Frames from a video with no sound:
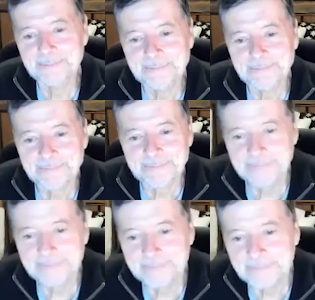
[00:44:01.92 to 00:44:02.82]

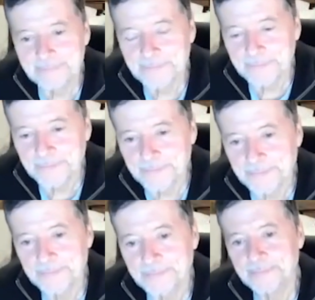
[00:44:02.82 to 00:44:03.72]

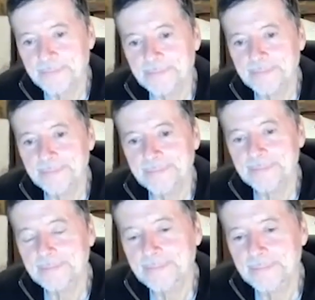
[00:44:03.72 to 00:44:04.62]

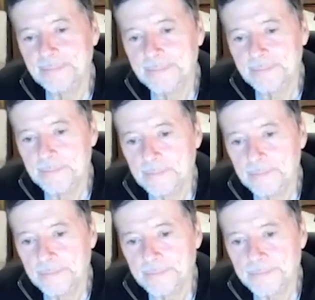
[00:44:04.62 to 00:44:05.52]

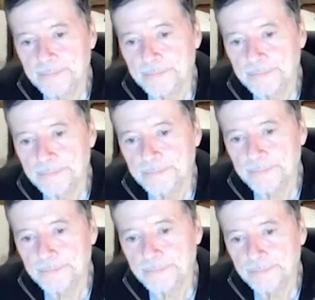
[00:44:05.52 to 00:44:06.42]

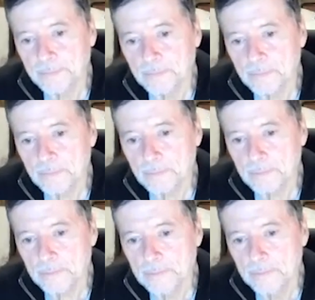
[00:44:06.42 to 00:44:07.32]

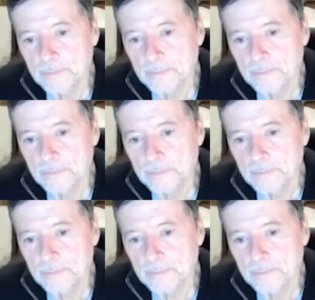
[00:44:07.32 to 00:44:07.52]
This person isn't speaking.